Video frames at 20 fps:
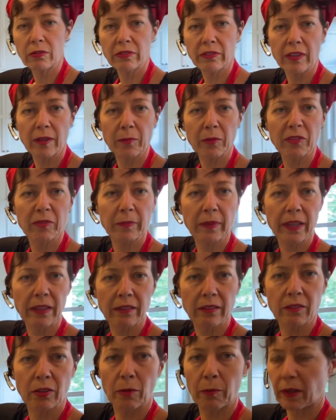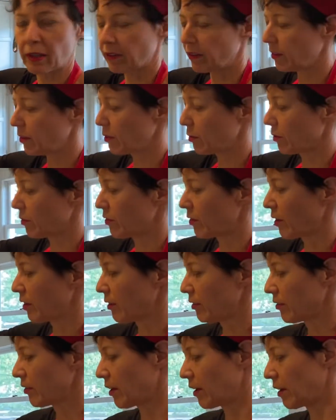some of my tomatillo
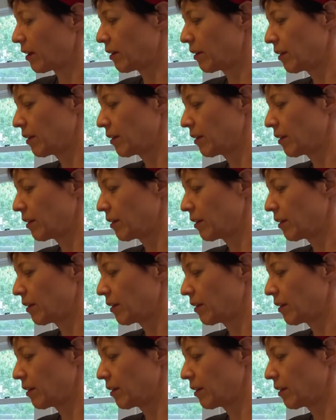salsa.